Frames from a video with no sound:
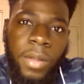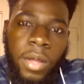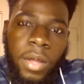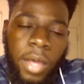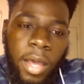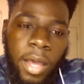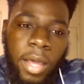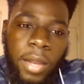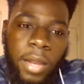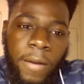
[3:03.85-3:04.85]

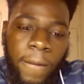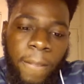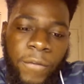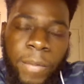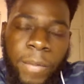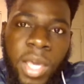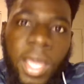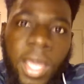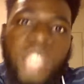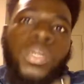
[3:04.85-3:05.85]
And for me, I just
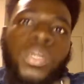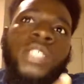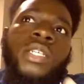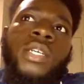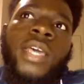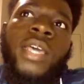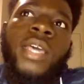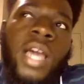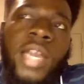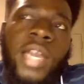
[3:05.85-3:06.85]
wanted to get
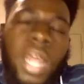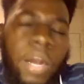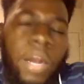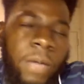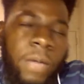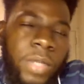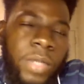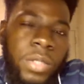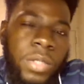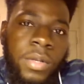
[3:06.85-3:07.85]
out of my comfort
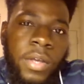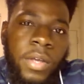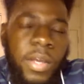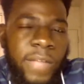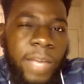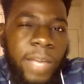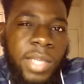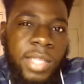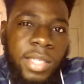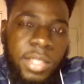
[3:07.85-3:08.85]
zone, if that makes
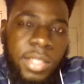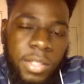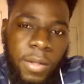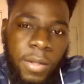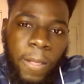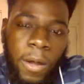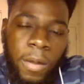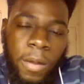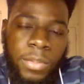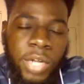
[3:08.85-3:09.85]
sense.
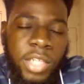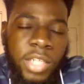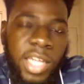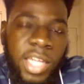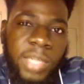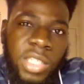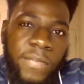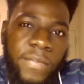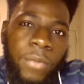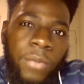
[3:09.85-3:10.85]
Try to challenge myself even
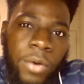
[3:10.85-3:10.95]
more.